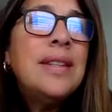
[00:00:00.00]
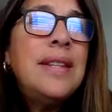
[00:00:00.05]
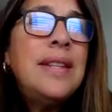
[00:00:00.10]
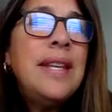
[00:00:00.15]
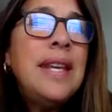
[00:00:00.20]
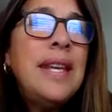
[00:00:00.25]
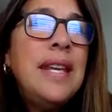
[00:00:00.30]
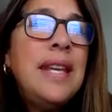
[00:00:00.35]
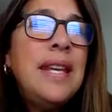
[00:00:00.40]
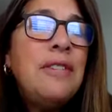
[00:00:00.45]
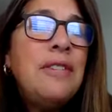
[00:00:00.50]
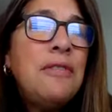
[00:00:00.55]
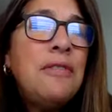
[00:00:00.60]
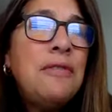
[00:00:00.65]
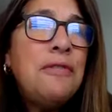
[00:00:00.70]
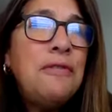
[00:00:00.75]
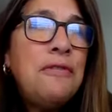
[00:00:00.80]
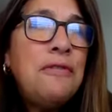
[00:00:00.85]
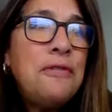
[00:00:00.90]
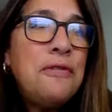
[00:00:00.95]
the
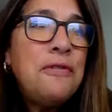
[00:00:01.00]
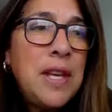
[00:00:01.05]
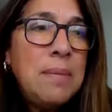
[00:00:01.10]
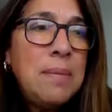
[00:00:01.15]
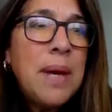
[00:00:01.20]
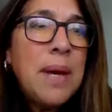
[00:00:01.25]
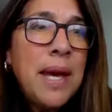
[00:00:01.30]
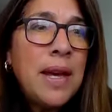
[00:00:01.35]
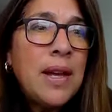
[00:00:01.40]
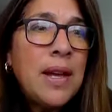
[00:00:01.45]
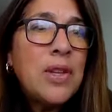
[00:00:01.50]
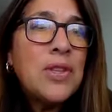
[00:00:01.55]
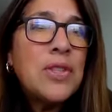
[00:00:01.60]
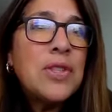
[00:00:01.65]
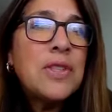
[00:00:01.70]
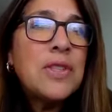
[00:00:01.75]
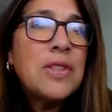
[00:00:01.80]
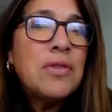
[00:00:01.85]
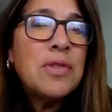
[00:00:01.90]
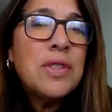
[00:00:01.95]

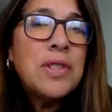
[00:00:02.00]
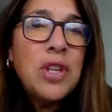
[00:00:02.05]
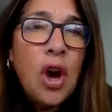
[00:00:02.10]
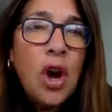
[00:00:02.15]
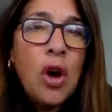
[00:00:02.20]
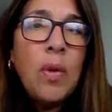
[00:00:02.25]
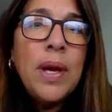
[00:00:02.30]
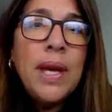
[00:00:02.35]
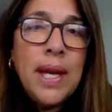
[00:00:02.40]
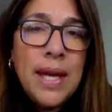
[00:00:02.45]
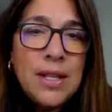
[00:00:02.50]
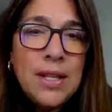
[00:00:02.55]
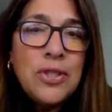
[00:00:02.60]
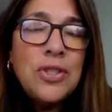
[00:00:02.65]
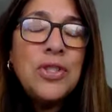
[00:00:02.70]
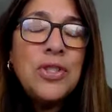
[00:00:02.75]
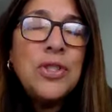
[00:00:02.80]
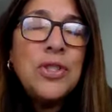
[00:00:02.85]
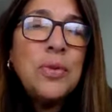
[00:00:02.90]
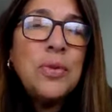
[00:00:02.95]
females going
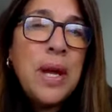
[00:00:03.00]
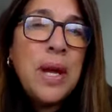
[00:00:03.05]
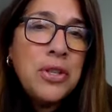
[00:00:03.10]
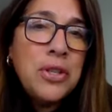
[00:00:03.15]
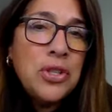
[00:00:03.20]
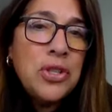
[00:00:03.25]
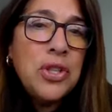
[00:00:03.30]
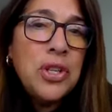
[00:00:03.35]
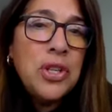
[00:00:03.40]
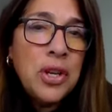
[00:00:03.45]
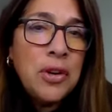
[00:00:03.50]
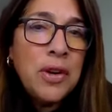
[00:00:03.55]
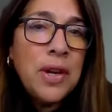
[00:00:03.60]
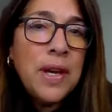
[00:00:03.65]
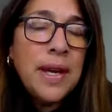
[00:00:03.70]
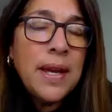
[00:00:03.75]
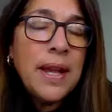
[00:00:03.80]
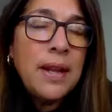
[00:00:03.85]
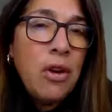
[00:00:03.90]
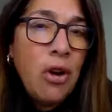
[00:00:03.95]
into
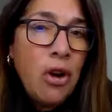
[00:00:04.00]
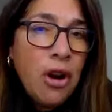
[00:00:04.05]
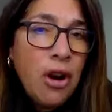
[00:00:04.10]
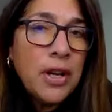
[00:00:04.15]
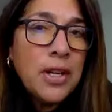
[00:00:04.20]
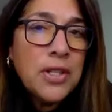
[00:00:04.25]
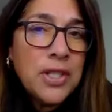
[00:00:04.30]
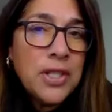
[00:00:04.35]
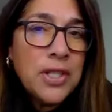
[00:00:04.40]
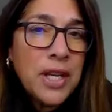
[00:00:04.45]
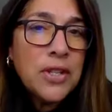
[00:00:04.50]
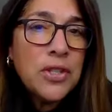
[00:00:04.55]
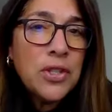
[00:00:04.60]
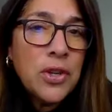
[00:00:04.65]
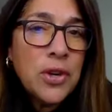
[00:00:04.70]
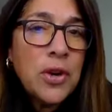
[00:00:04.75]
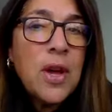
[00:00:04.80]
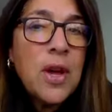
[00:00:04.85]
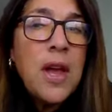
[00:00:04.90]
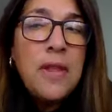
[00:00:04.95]
engineering and
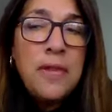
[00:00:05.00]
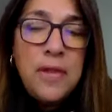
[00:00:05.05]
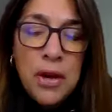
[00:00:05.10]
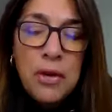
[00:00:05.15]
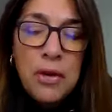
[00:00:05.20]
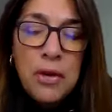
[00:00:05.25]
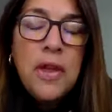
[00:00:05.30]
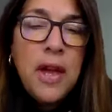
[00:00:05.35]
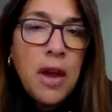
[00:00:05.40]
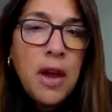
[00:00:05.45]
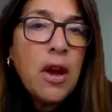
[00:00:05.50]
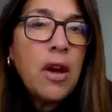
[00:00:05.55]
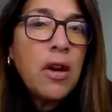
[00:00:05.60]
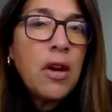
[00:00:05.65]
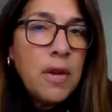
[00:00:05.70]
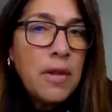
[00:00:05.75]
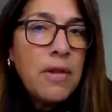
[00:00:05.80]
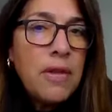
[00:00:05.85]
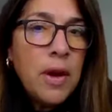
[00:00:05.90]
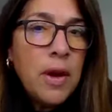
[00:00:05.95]
architecture, they're
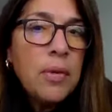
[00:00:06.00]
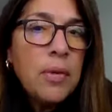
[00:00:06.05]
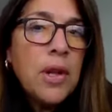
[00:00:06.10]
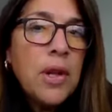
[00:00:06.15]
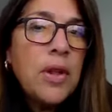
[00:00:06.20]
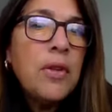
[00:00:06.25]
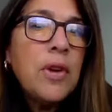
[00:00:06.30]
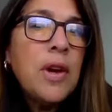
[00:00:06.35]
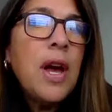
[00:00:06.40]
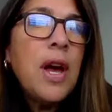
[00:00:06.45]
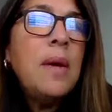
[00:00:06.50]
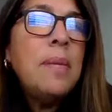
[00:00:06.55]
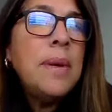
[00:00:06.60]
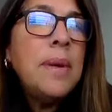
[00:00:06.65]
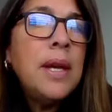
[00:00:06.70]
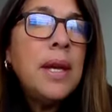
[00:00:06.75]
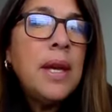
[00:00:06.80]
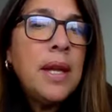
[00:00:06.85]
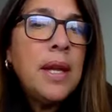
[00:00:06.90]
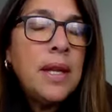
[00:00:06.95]
there. They're
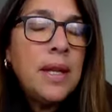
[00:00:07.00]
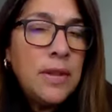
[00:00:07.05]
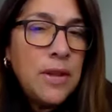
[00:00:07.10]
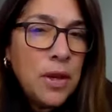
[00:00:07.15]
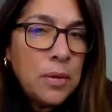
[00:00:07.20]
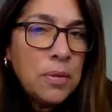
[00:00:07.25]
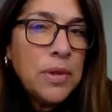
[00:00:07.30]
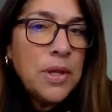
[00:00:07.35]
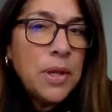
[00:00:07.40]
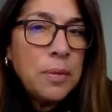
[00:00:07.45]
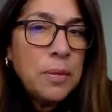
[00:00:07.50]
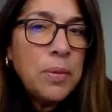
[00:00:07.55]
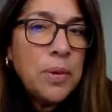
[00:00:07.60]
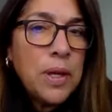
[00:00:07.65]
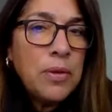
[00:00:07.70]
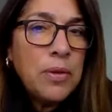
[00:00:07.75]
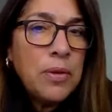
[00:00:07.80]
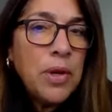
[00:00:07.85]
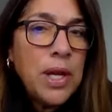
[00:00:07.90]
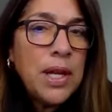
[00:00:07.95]
coming in and they're
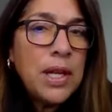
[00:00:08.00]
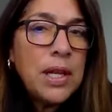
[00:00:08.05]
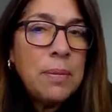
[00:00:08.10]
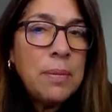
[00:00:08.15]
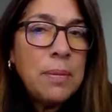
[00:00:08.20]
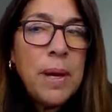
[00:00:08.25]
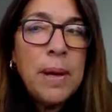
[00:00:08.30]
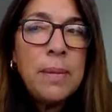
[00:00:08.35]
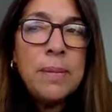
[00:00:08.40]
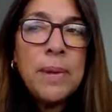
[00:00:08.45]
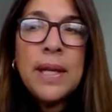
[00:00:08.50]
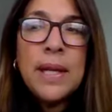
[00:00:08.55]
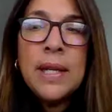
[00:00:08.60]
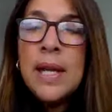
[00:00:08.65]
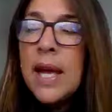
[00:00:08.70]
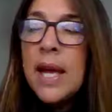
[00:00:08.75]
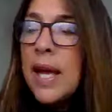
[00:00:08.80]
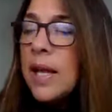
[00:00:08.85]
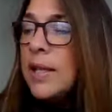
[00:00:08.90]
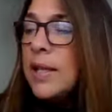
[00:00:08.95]
creating the pipeline.
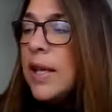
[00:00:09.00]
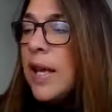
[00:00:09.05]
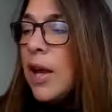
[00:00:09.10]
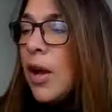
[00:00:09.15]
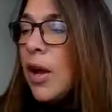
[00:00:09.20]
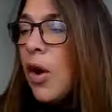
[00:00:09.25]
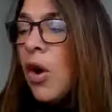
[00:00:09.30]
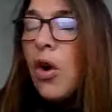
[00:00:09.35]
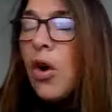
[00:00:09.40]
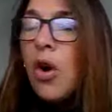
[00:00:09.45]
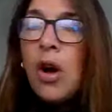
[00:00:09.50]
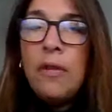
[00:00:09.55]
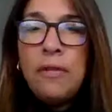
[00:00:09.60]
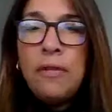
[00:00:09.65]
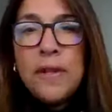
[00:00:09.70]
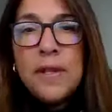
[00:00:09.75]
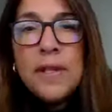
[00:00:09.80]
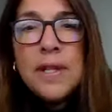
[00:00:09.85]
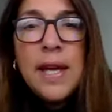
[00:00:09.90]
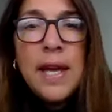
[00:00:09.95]
They are
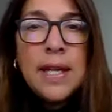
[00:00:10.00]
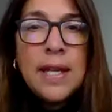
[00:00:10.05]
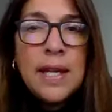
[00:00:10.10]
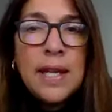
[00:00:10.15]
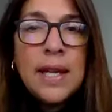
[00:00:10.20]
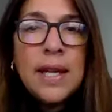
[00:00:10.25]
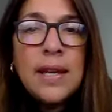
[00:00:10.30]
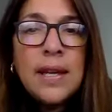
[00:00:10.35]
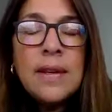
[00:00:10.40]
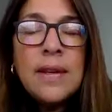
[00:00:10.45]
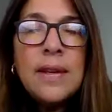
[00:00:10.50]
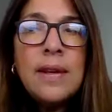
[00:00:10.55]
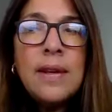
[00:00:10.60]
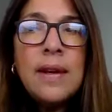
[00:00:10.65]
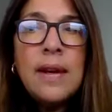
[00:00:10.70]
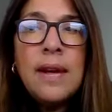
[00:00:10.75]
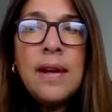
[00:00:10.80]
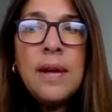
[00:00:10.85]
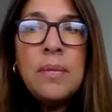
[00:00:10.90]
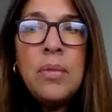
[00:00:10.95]
often getting
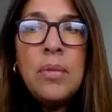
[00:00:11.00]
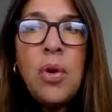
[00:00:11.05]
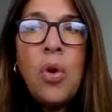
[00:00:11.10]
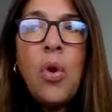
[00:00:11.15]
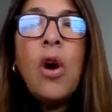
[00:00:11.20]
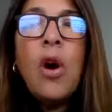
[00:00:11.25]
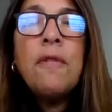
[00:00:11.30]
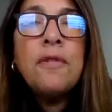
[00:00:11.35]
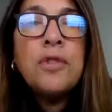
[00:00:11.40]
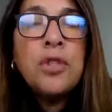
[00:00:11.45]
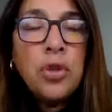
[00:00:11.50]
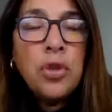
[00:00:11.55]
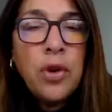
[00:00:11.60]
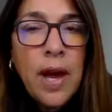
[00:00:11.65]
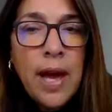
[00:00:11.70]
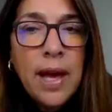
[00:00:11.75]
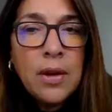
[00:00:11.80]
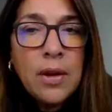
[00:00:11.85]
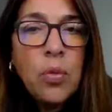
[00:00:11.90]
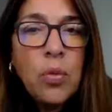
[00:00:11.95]
off
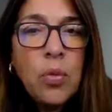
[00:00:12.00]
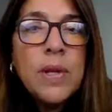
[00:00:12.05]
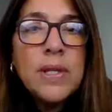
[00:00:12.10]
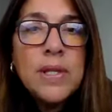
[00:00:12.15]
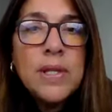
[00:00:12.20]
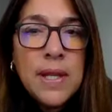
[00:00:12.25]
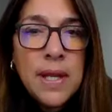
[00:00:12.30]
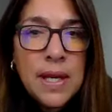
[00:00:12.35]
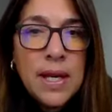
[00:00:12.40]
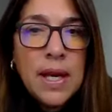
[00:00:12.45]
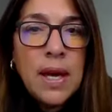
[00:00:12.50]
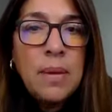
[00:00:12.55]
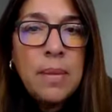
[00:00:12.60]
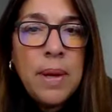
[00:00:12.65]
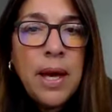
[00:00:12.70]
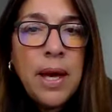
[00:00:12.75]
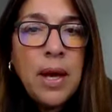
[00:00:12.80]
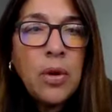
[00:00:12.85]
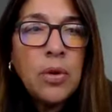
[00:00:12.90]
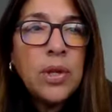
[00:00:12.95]
track once they come
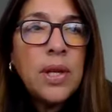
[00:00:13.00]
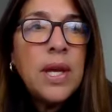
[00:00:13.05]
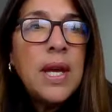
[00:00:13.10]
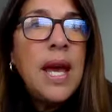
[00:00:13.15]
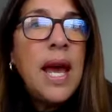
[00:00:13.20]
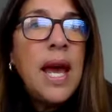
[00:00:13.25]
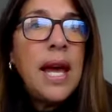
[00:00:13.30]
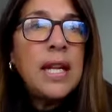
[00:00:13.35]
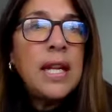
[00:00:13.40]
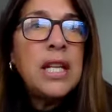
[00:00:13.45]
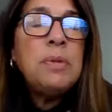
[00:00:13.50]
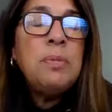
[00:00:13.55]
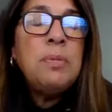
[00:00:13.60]
out. And it's